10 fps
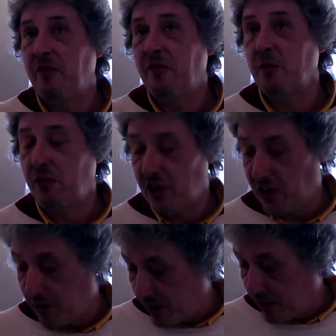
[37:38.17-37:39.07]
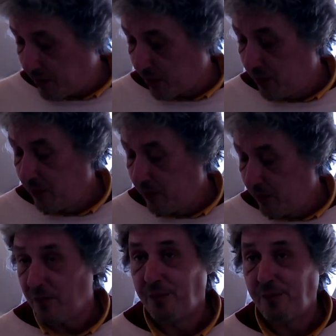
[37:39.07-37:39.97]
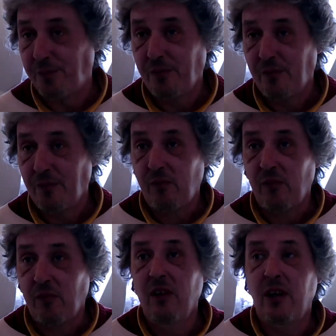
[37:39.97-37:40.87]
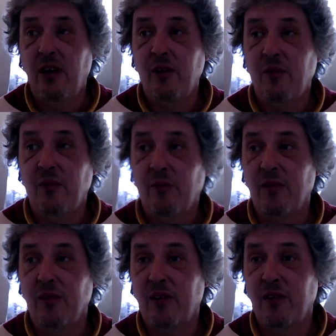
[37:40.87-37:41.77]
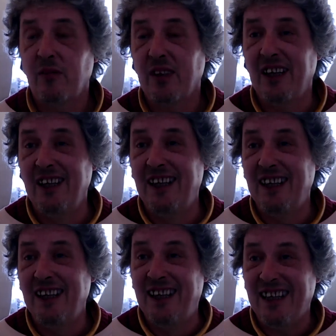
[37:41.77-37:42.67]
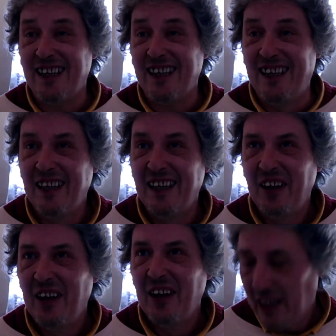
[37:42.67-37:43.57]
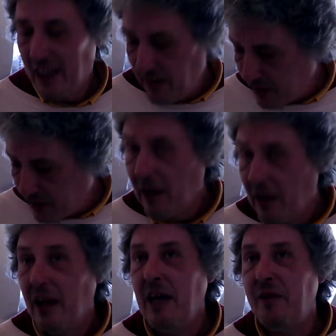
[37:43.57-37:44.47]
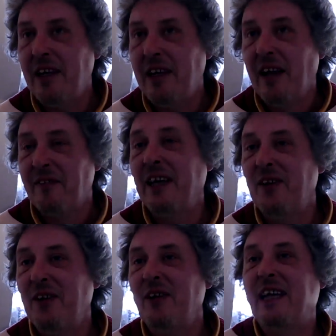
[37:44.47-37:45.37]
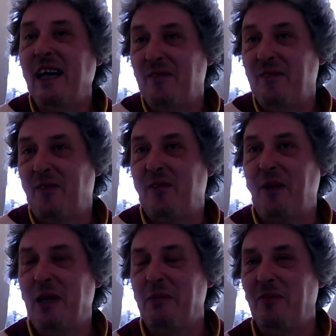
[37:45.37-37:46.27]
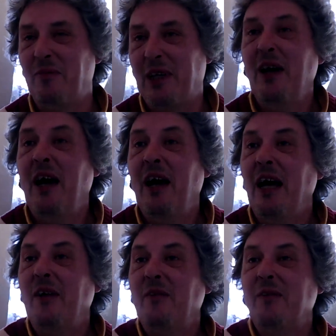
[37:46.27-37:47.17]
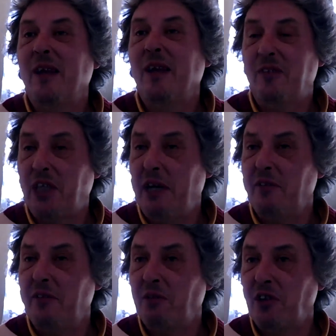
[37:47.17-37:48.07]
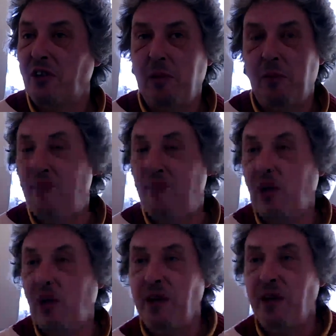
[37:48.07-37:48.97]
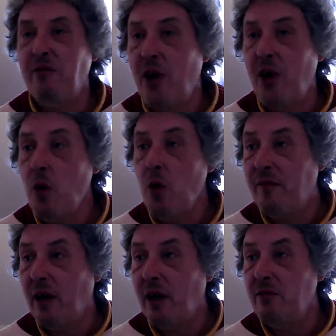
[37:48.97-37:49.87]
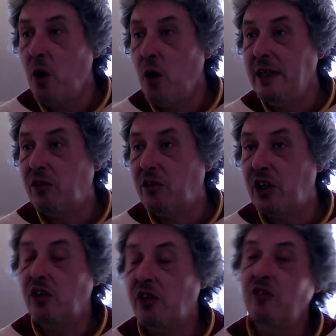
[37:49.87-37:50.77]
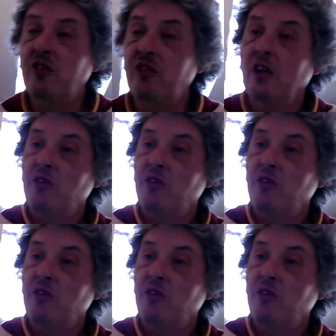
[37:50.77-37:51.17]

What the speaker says: You know, if you can't, thank you again for thumbing up my video. Share it with some Christian people. If you don't know it, if you don't know any Christians, just go and find some and share it with them.